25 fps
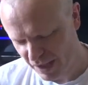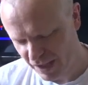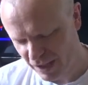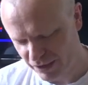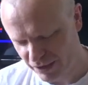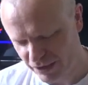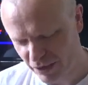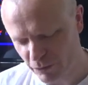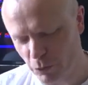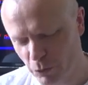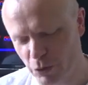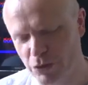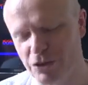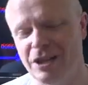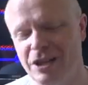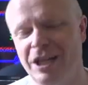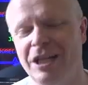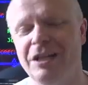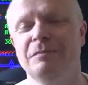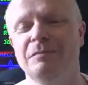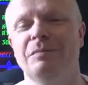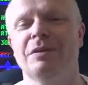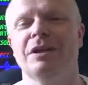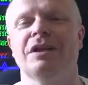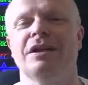Did watch a
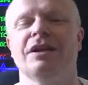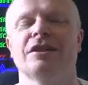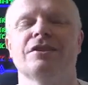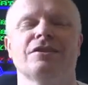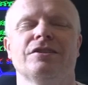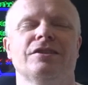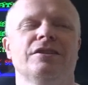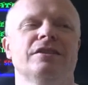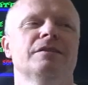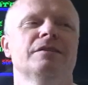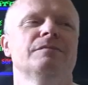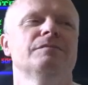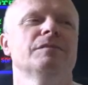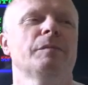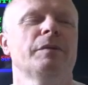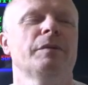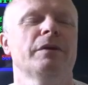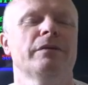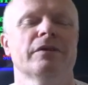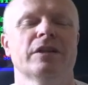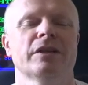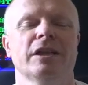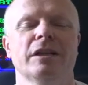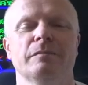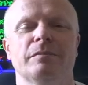gameplay actually, a
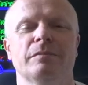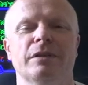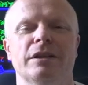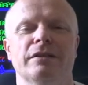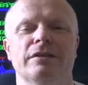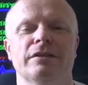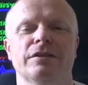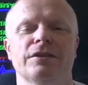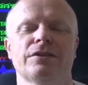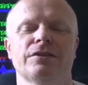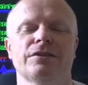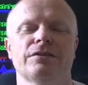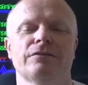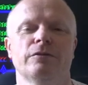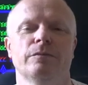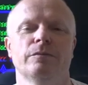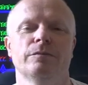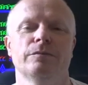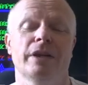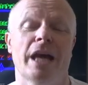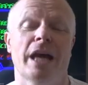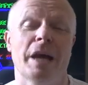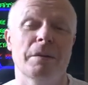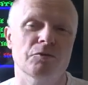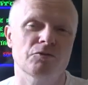bit of a gameplay of this from
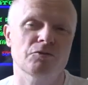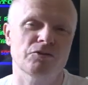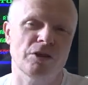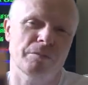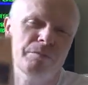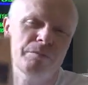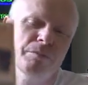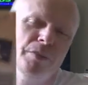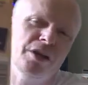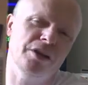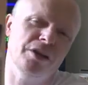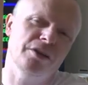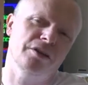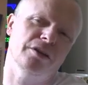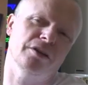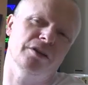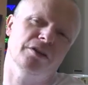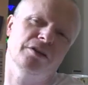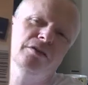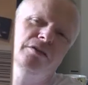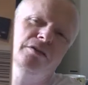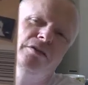the Amstrad Maniac.